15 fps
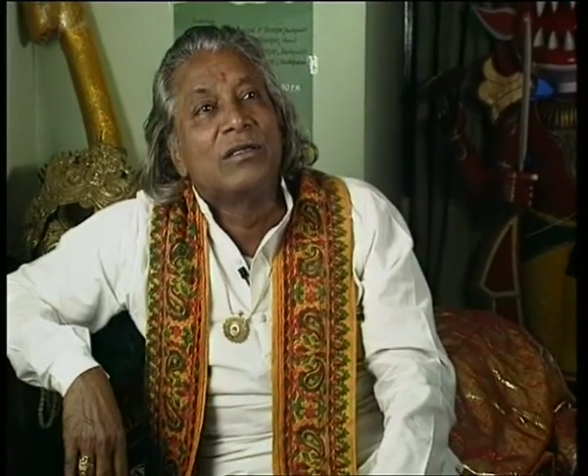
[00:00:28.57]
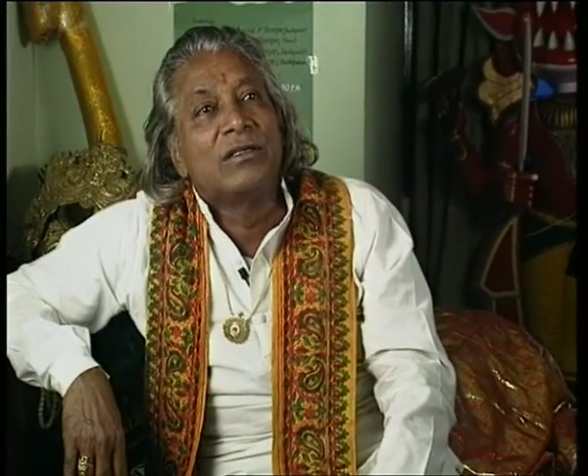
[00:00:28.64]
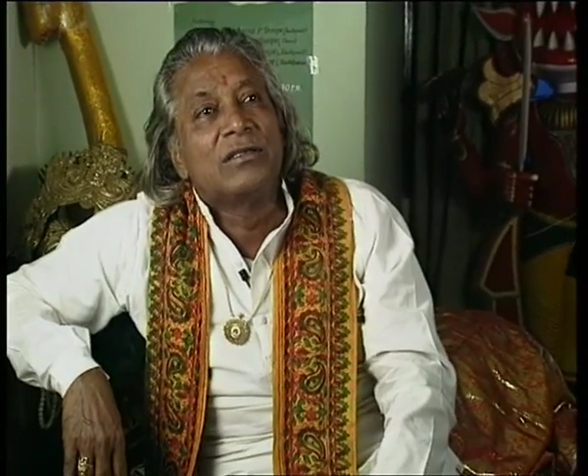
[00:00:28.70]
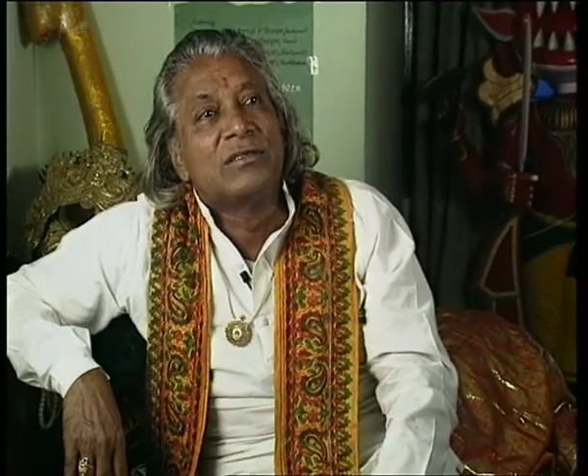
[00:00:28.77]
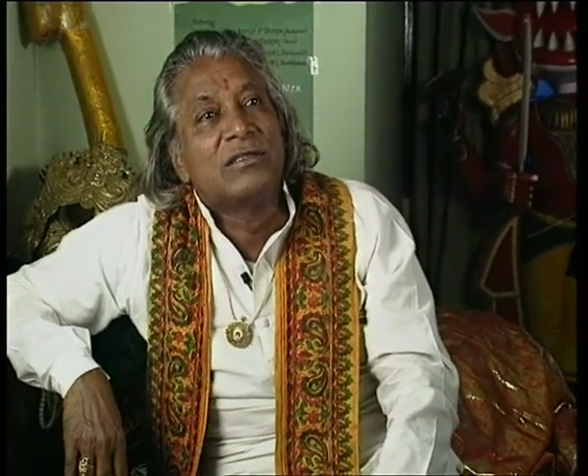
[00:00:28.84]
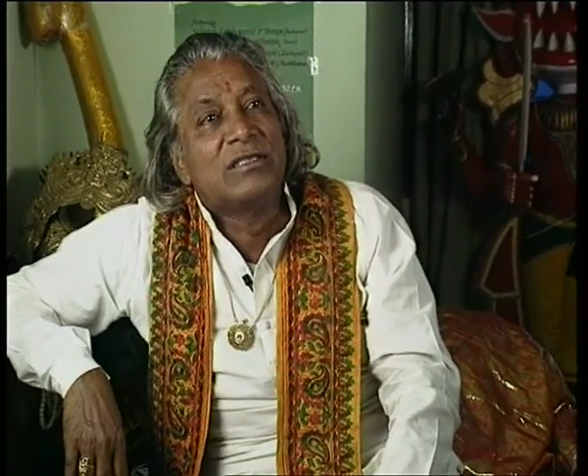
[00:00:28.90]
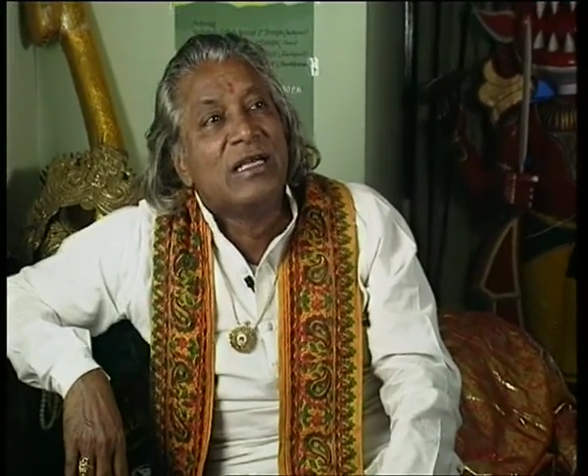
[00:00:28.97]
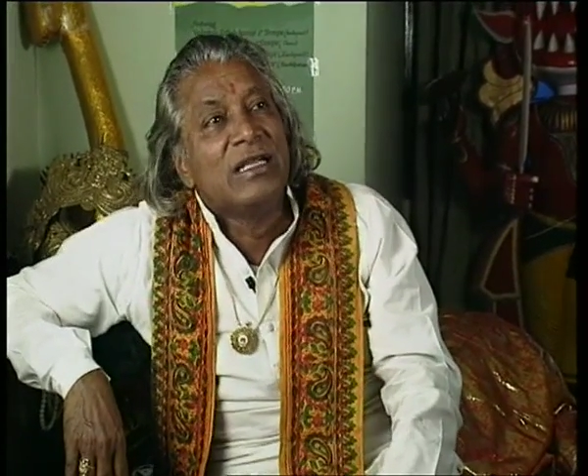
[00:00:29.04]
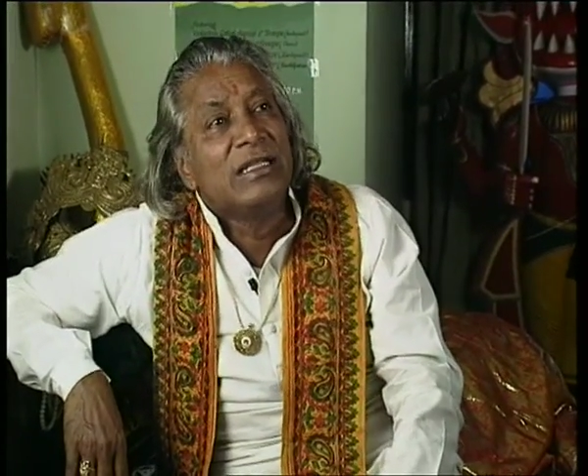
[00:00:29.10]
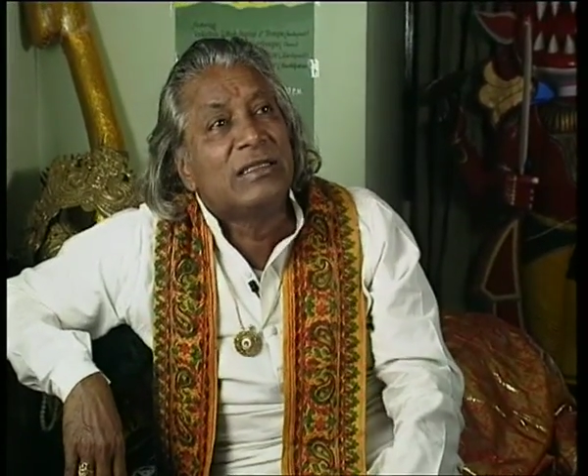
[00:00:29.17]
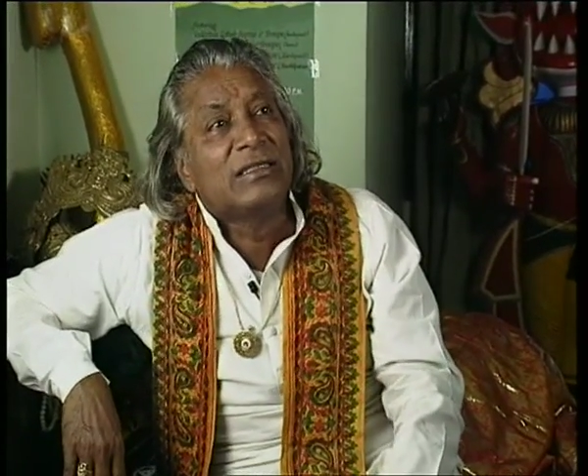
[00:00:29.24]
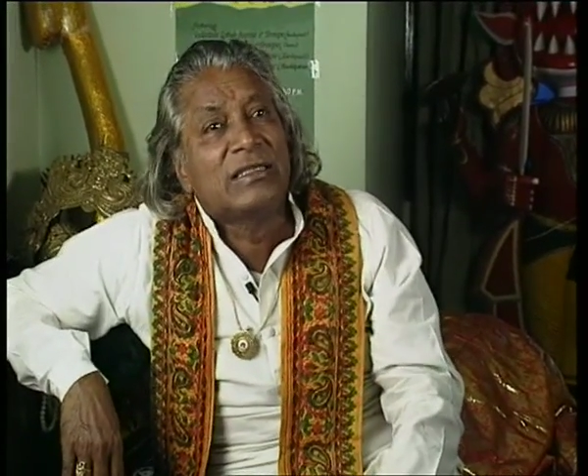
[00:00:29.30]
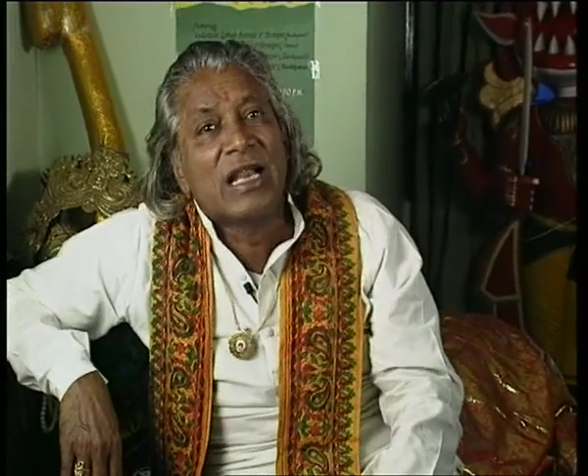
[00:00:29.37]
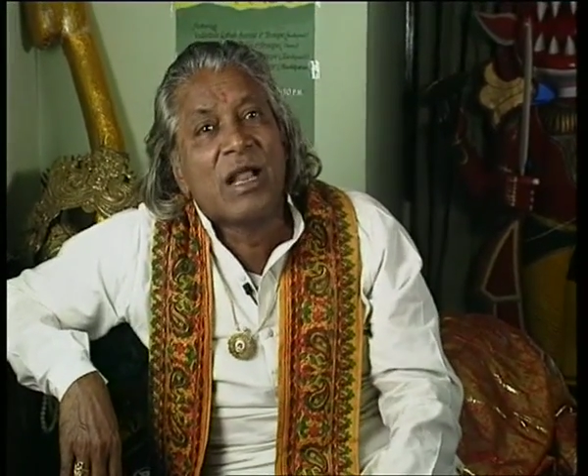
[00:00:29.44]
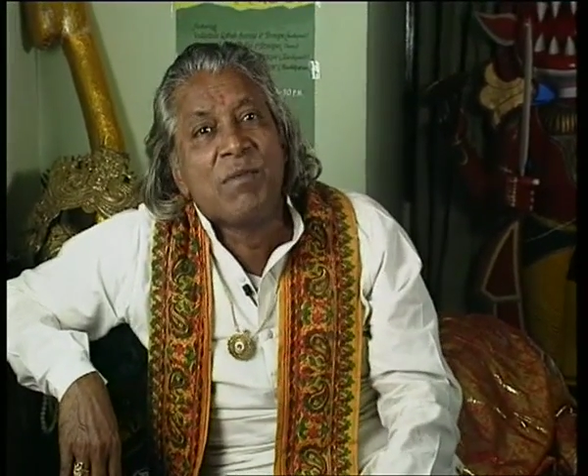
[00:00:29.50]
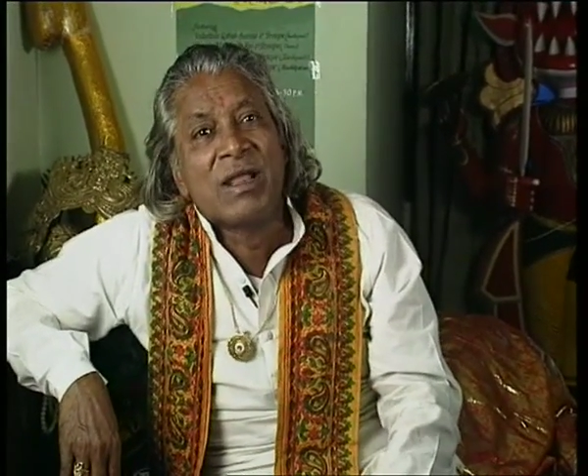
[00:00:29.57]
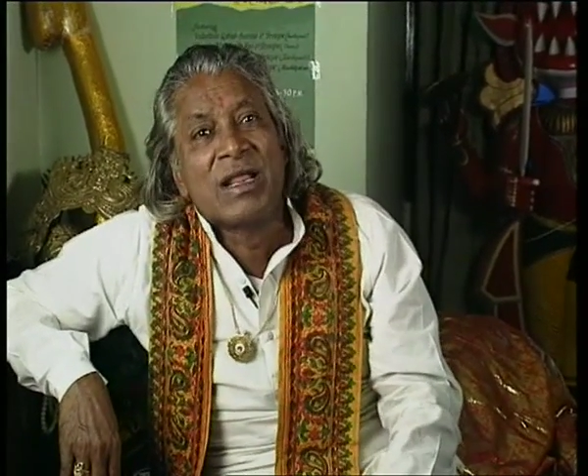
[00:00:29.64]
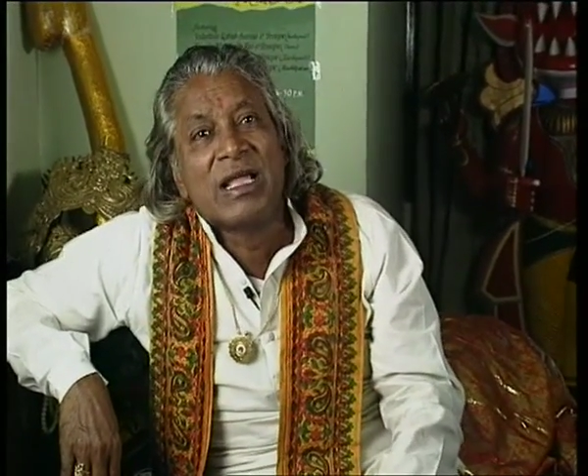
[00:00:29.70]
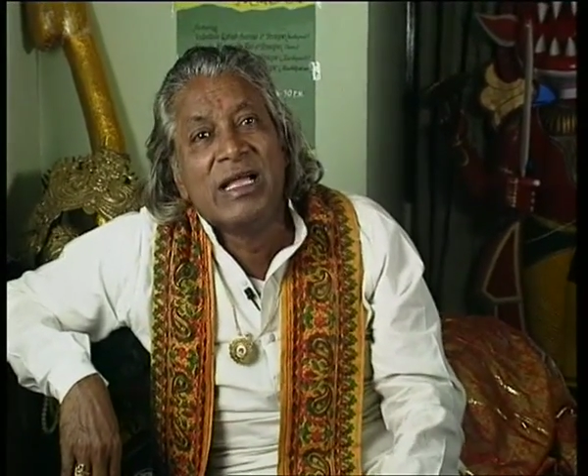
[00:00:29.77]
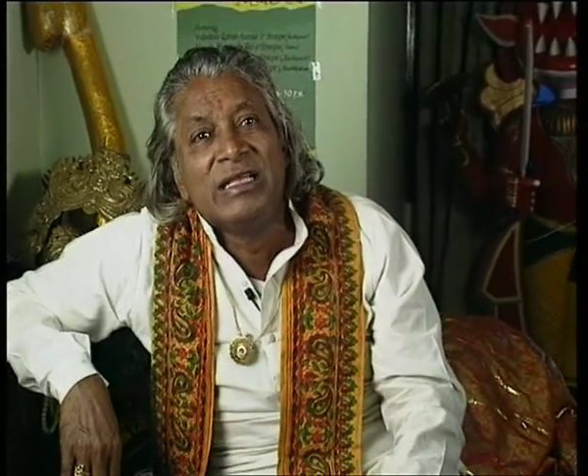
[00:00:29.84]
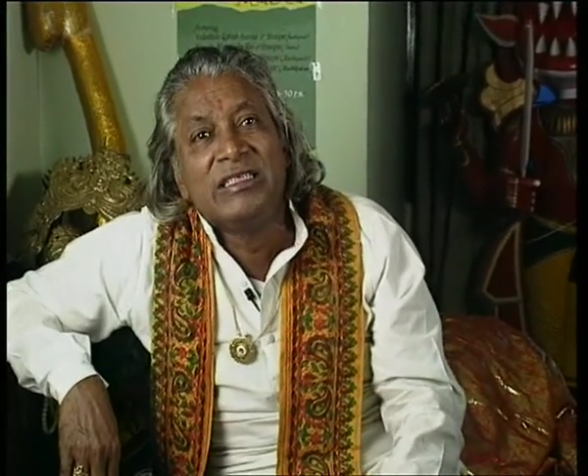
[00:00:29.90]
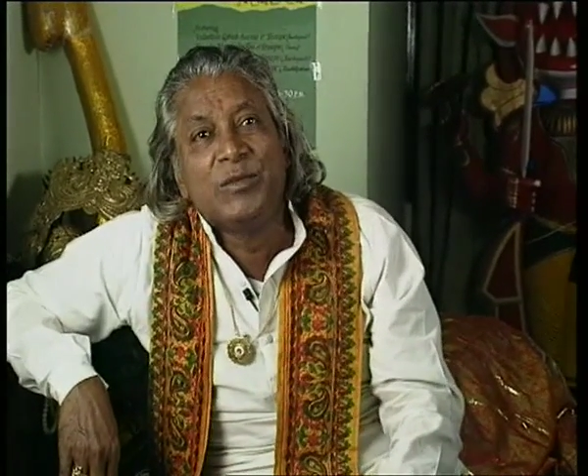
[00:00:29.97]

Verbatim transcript: temple dancers,